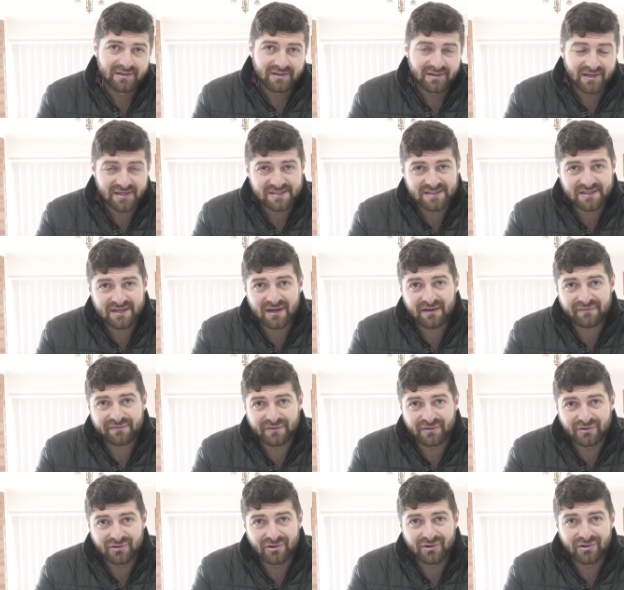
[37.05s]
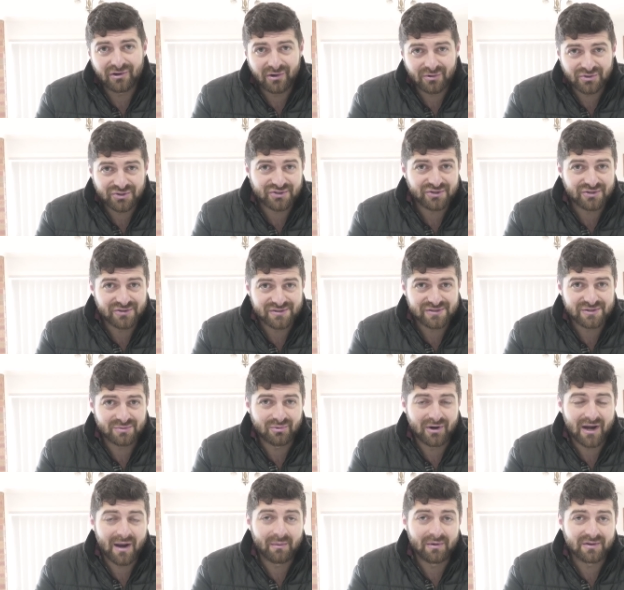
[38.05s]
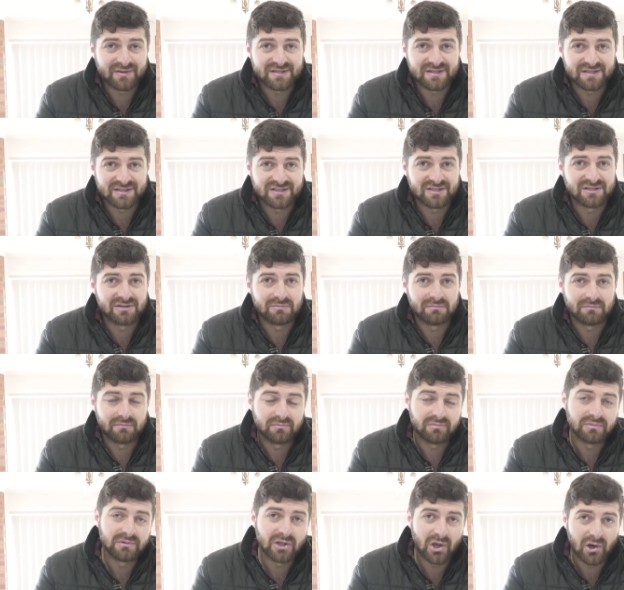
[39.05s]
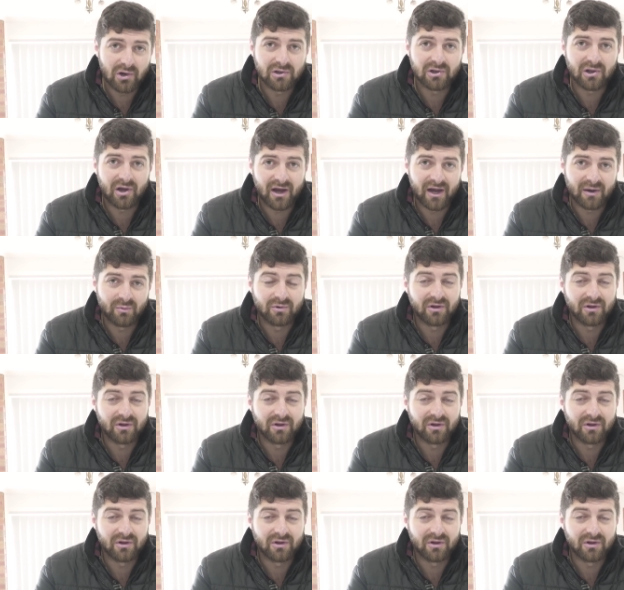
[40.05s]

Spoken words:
Yesterday afternoon I was shooting some rabbits in some low light.